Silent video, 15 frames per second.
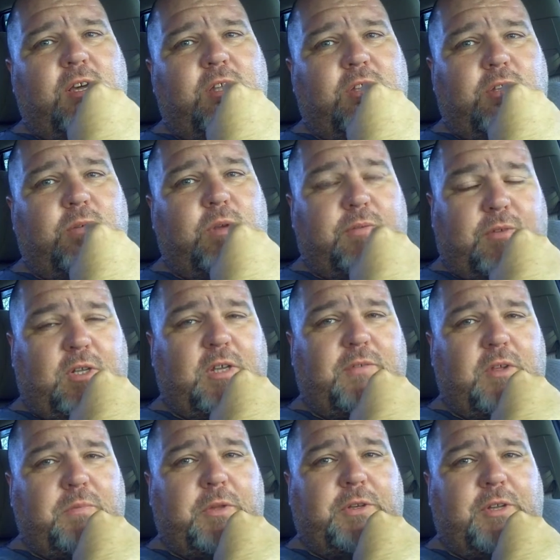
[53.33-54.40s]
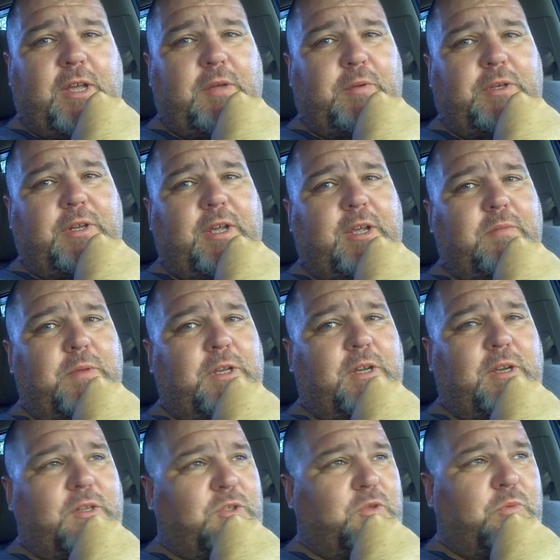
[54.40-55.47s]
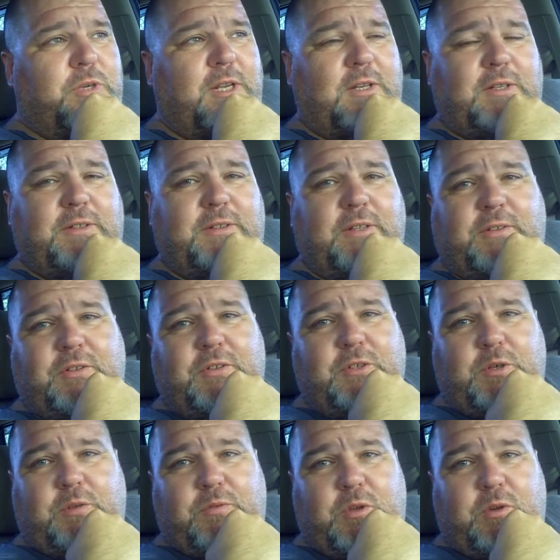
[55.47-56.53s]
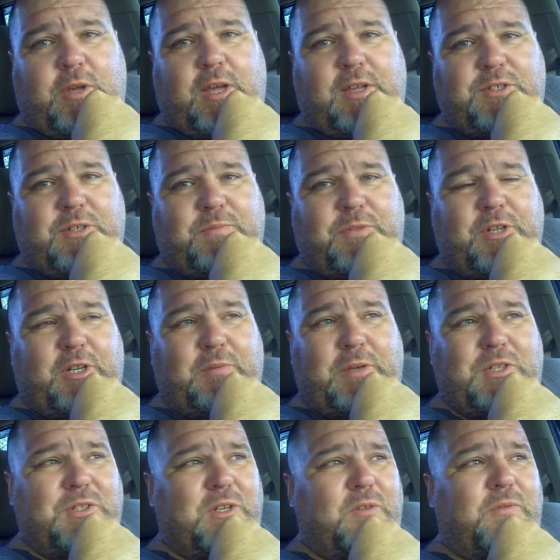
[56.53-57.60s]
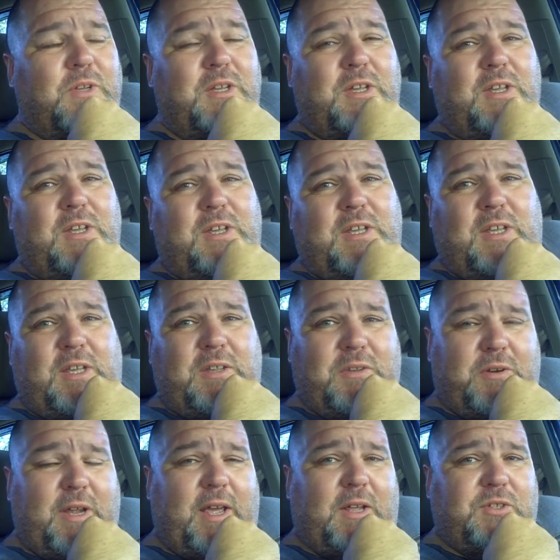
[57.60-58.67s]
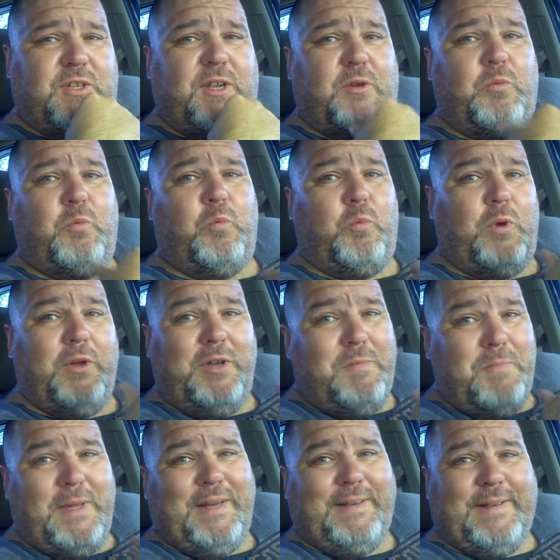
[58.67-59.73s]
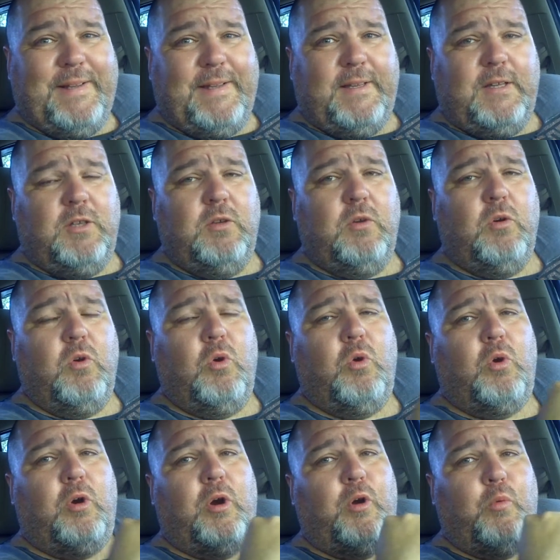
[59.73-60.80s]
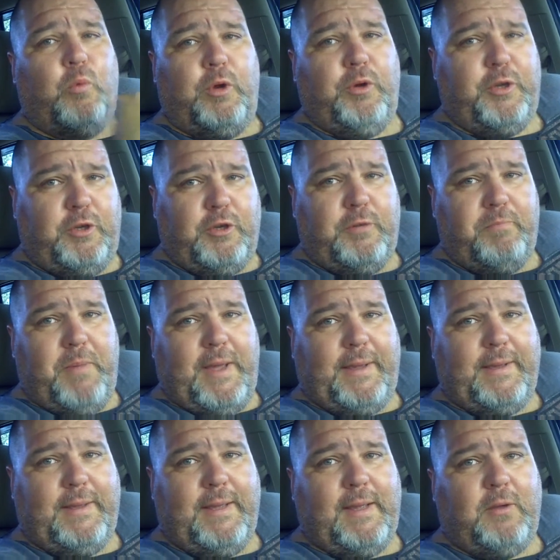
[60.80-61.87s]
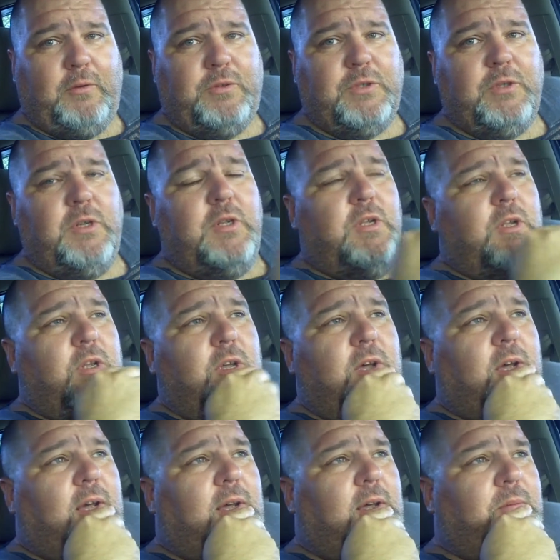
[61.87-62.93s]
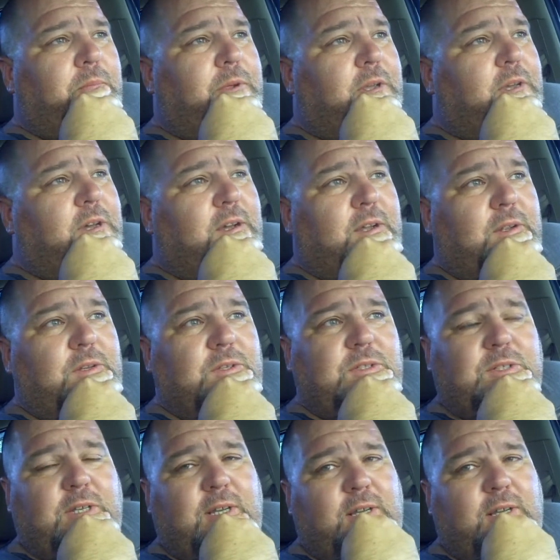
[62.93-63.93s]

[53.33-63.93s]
you even give him the time of day, because when I looked at the two of you guys, I'm thinking to myself, he either has a really big dick or a really good bank account, because